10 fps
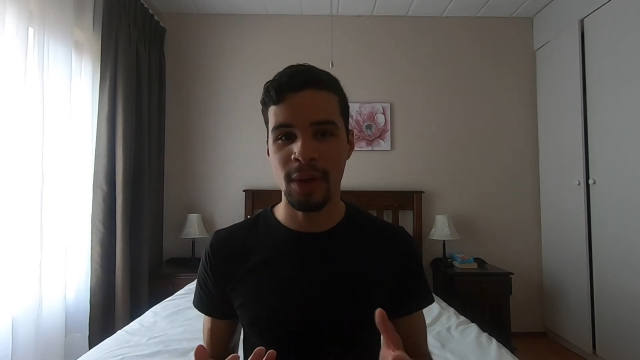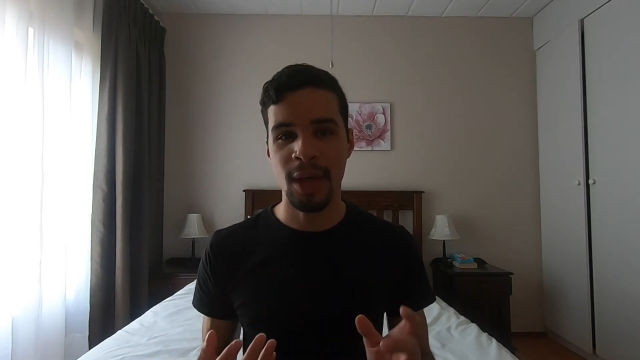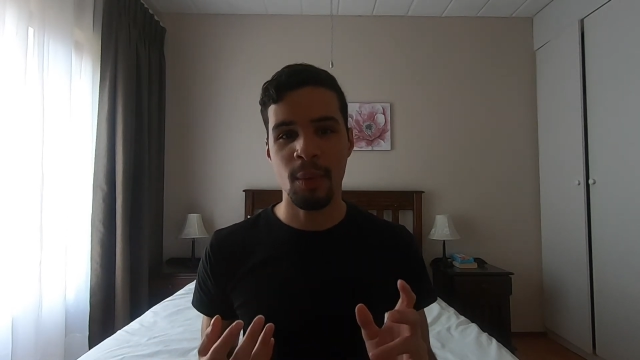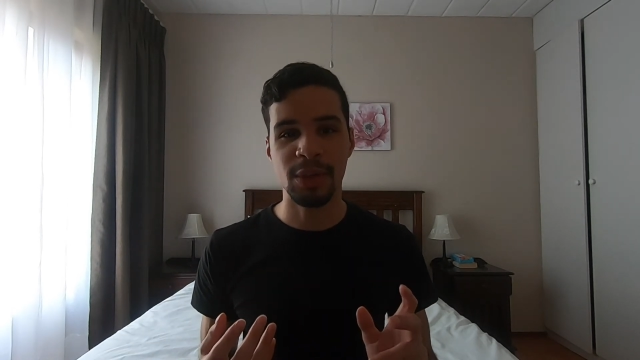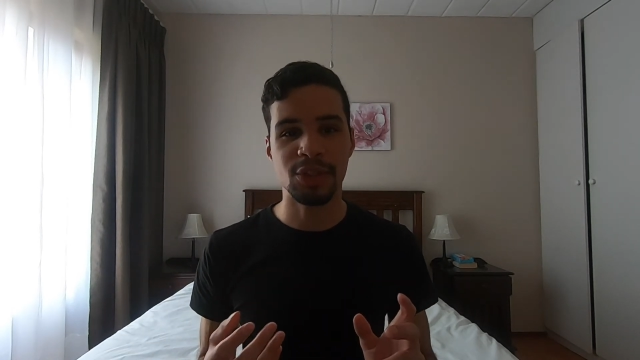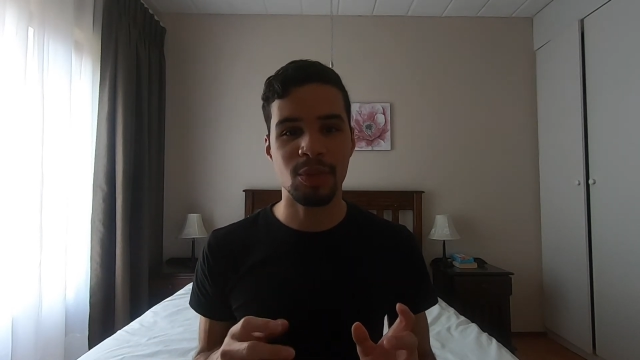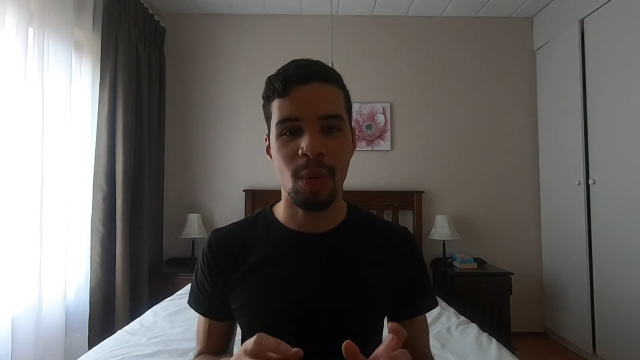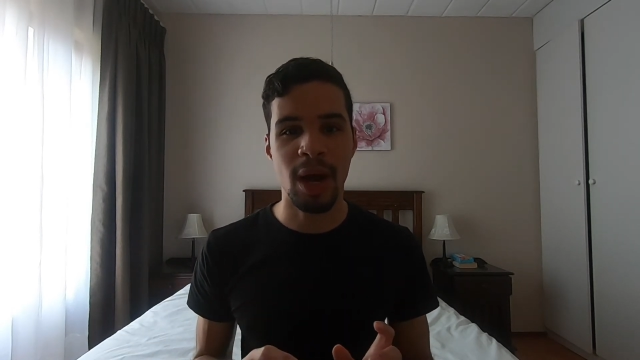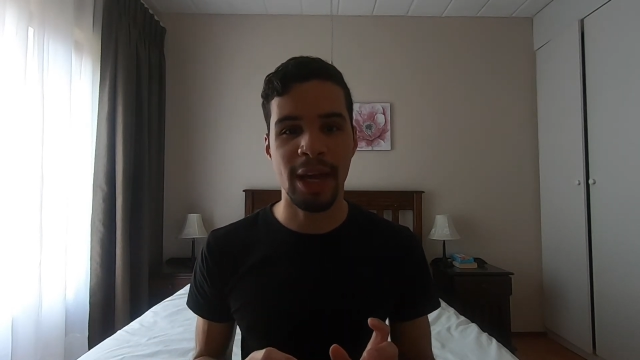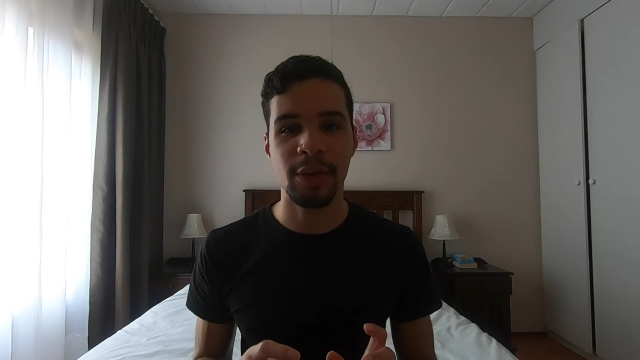which is
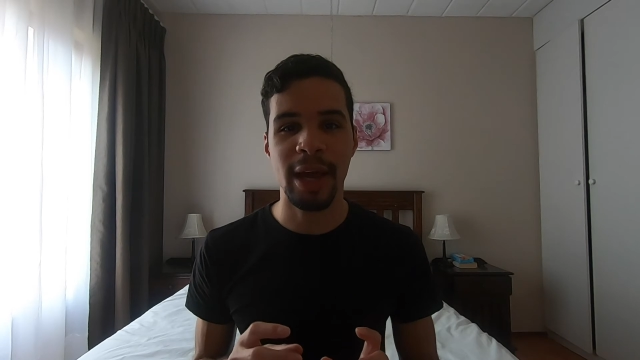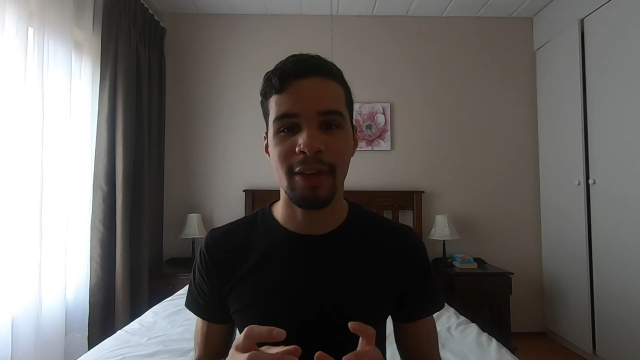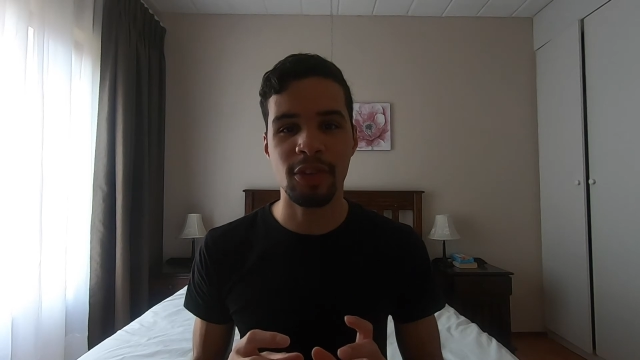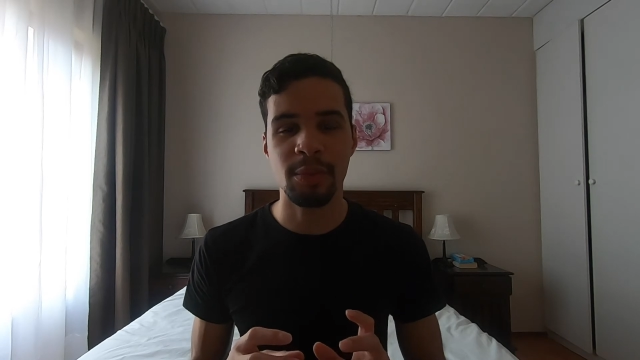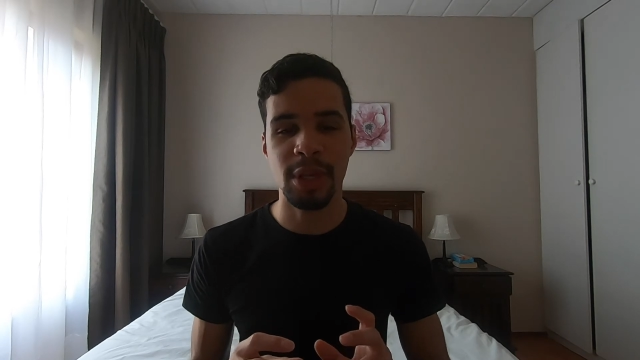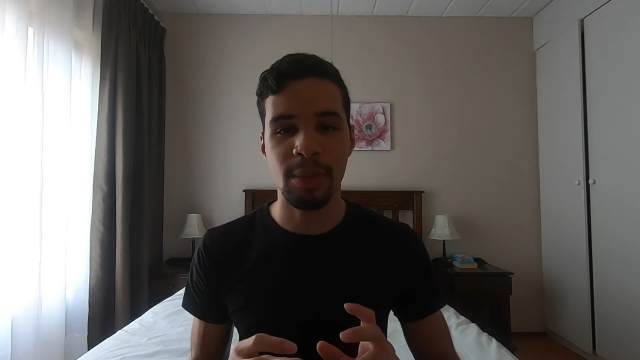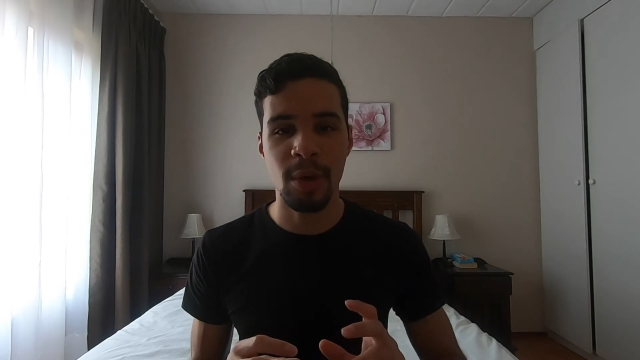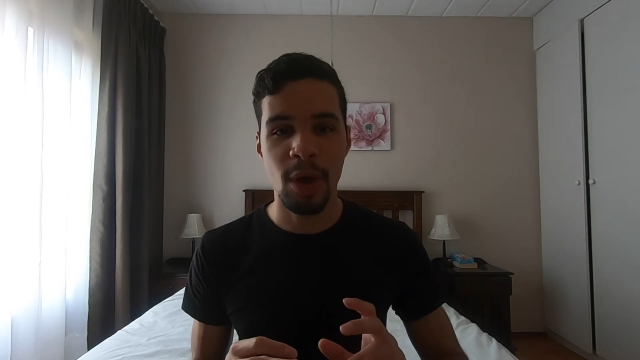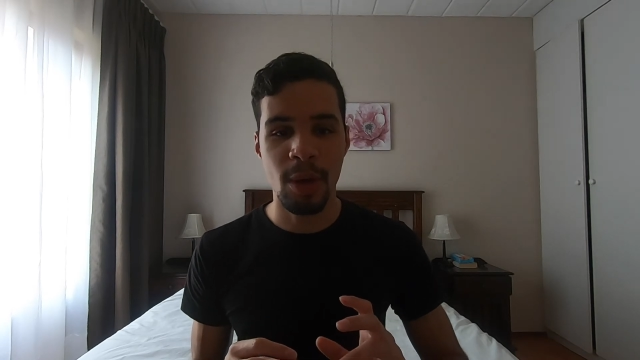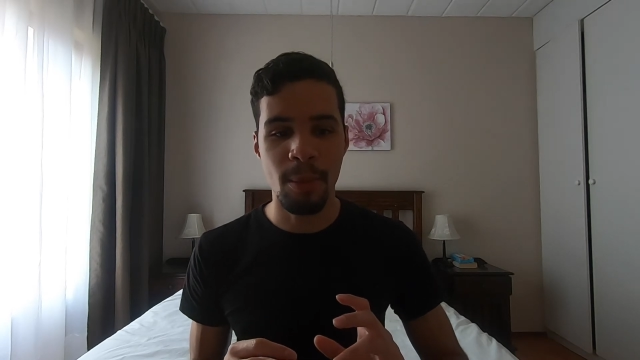why you have to be
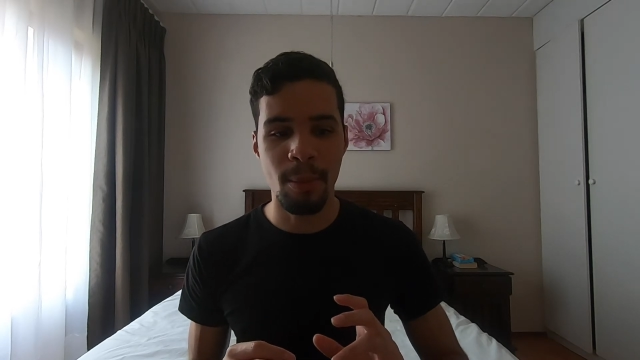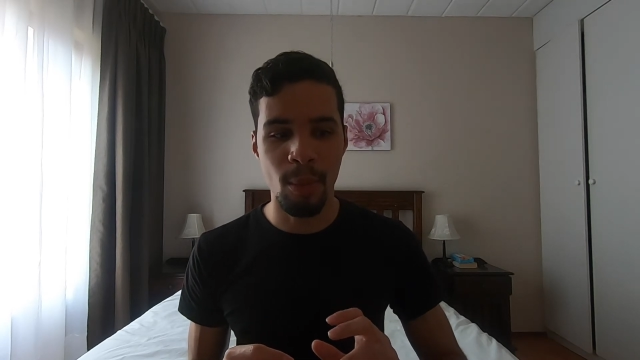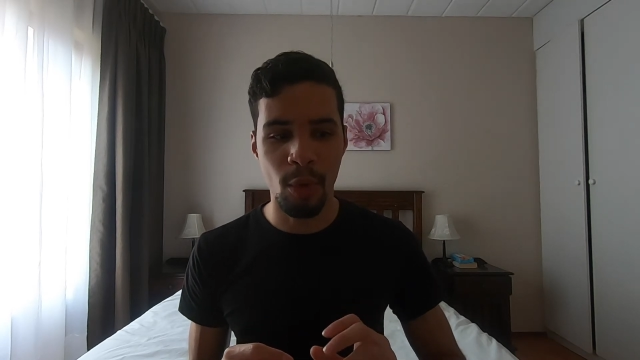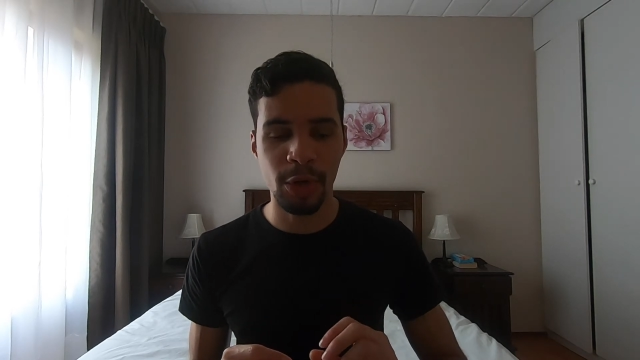more